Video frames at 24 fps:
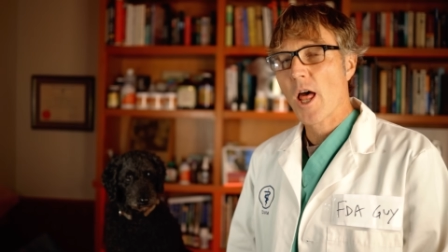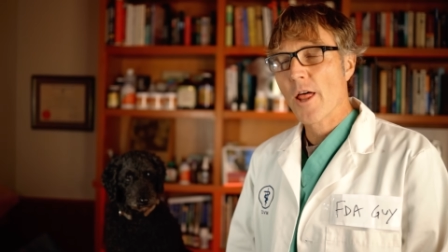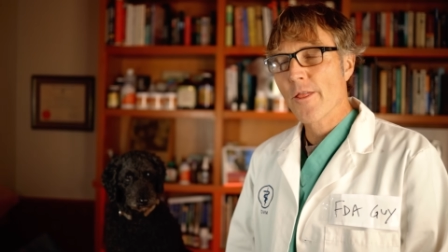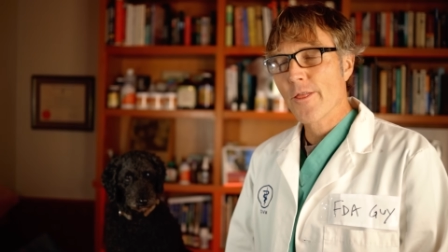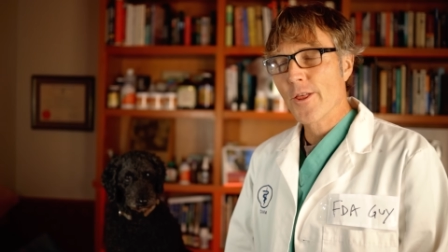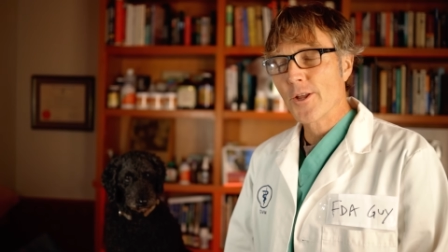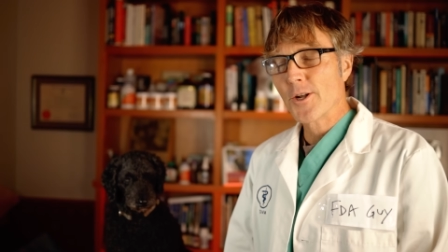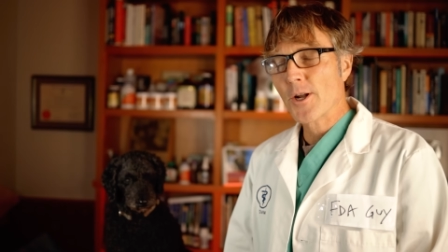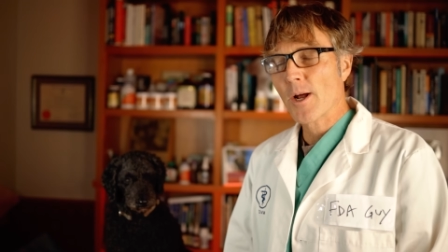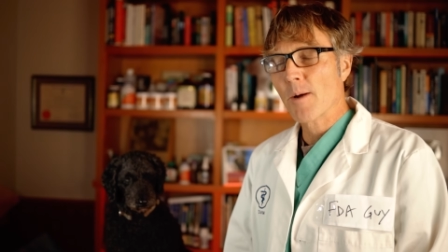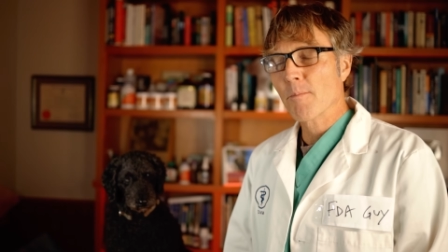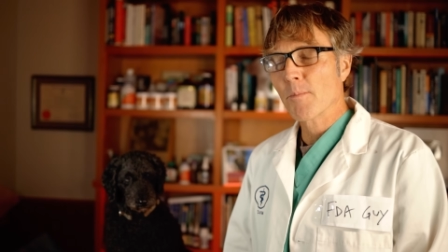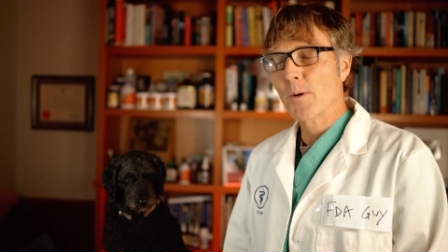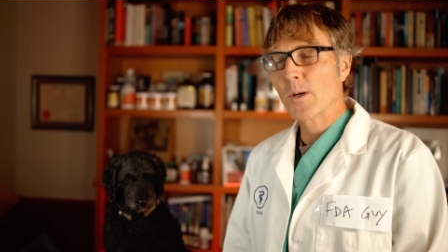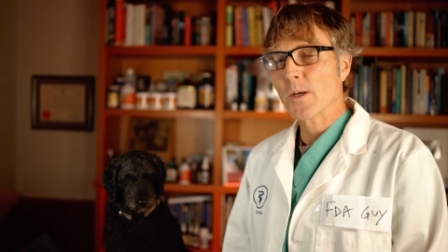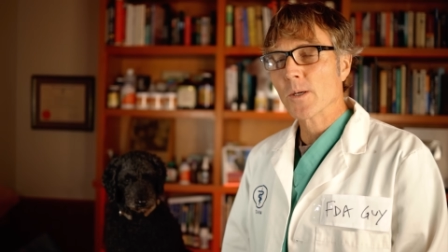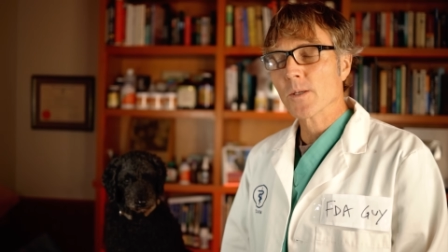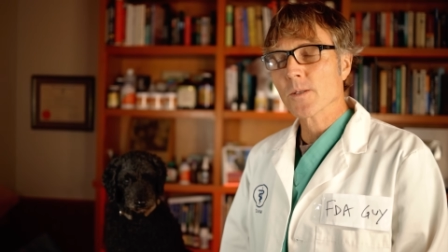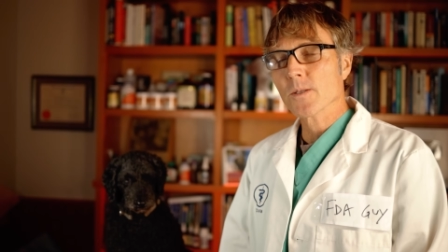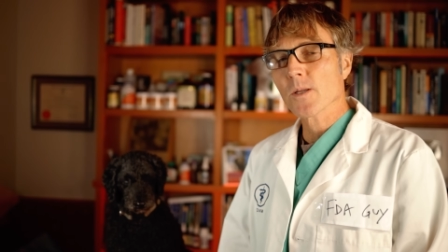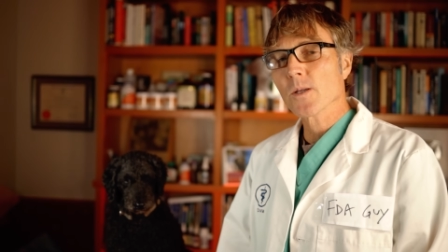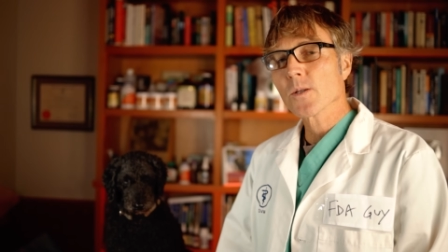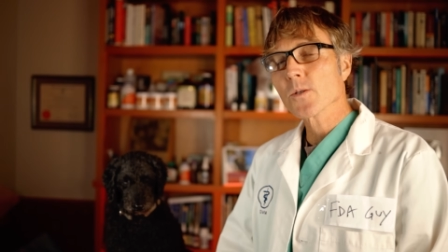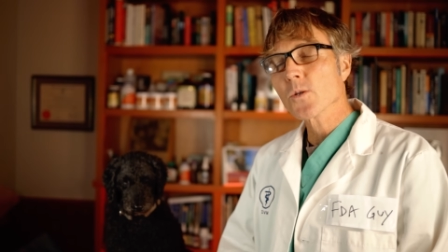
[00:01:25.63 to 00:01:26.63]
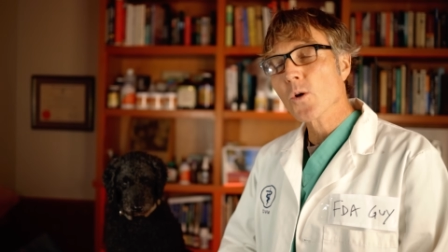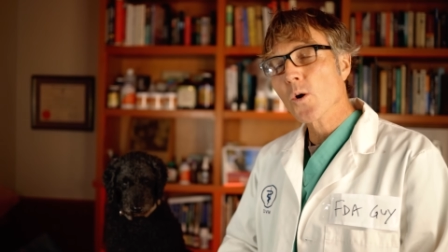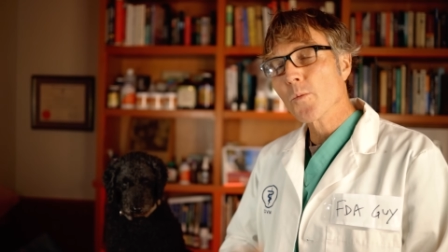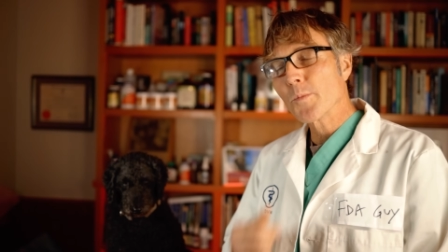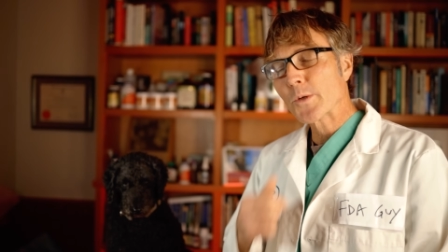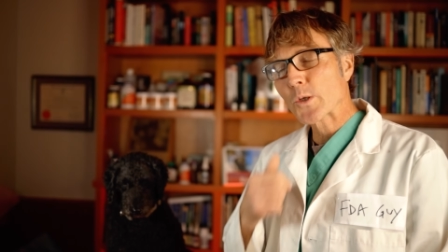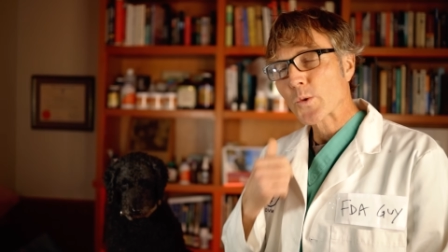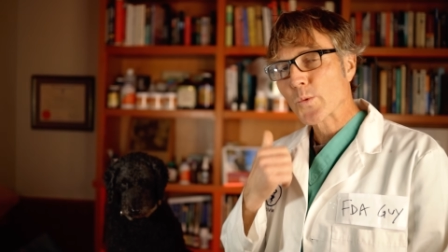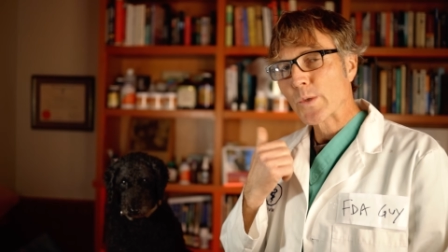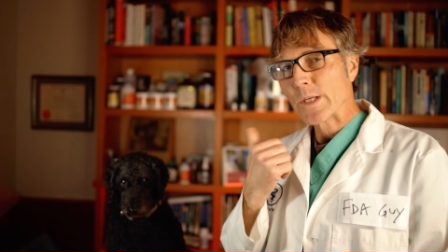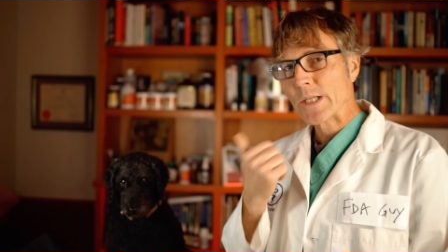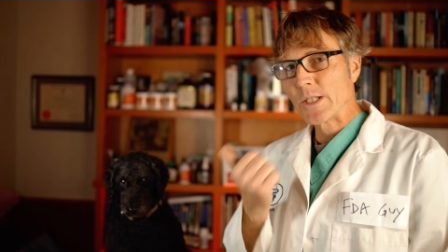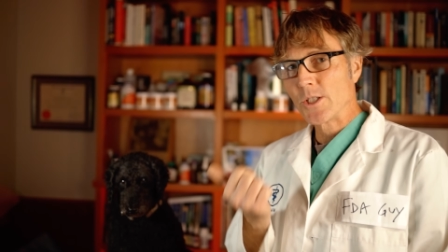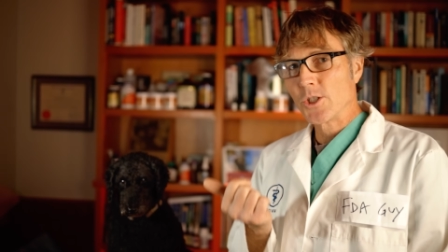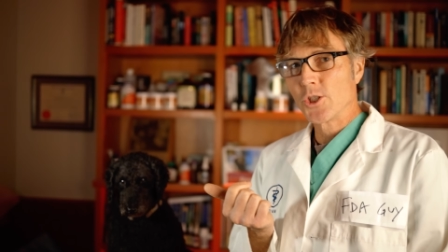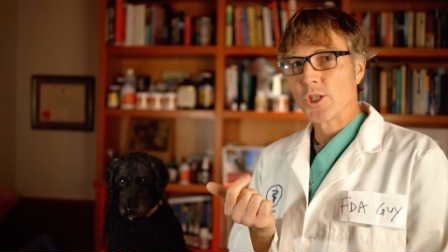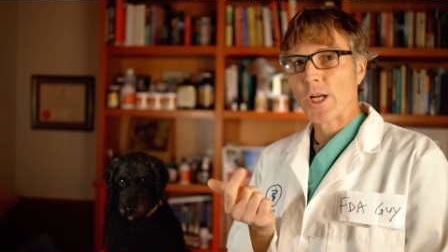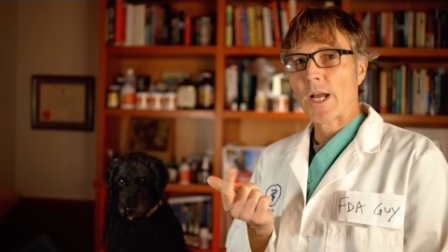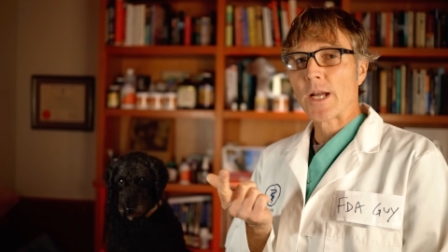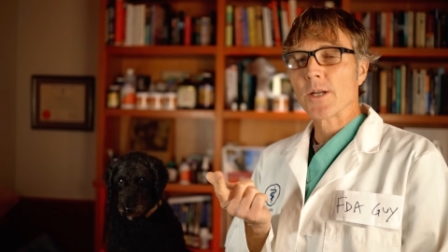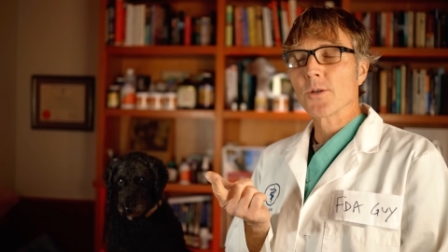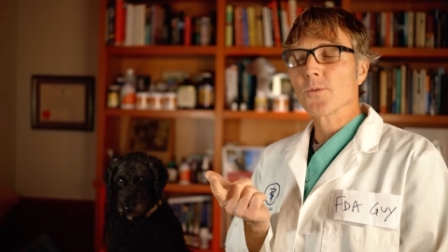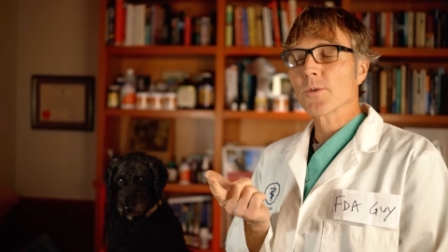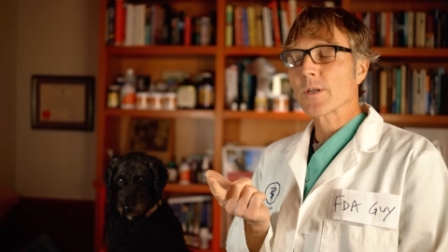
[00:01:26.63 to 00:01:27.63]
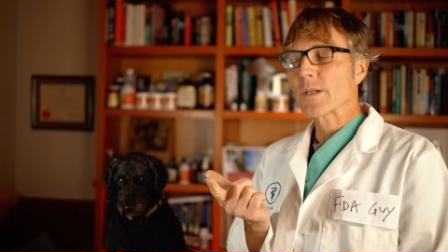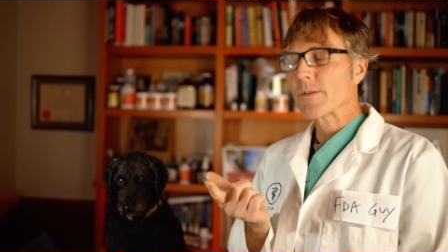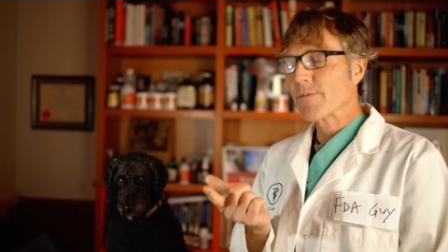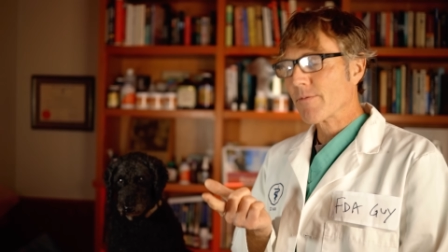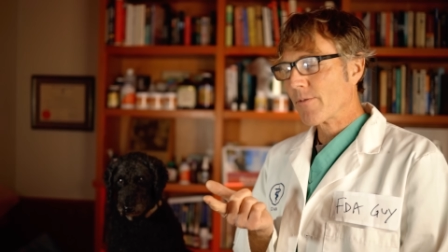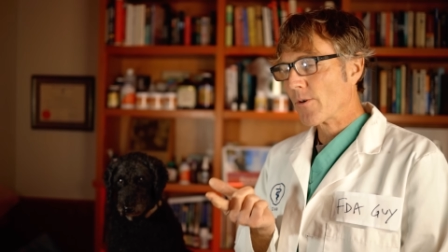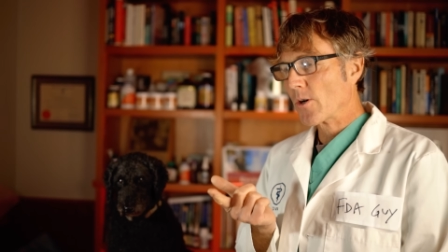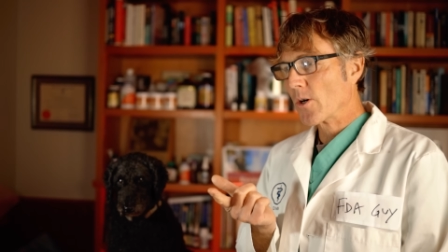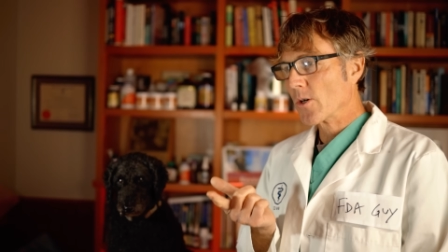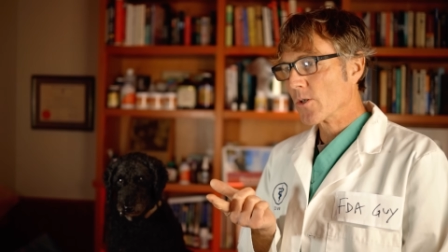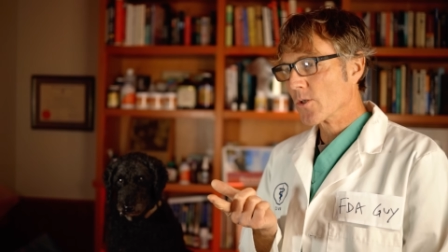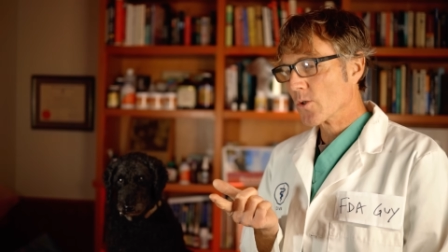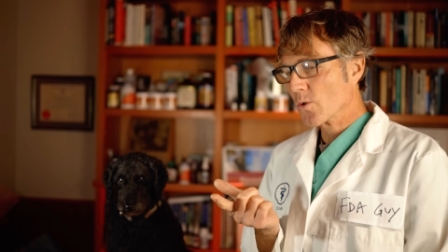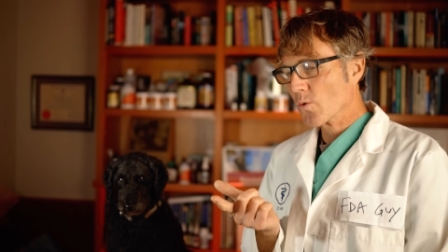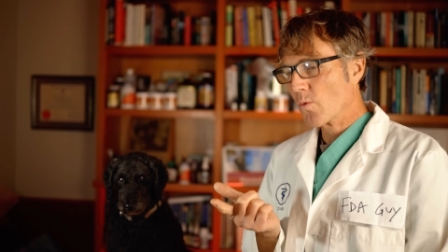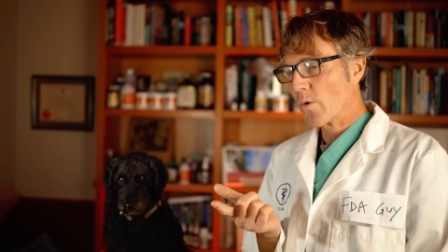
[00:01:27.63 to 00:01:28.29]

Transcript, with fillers: The numbers. So between January first,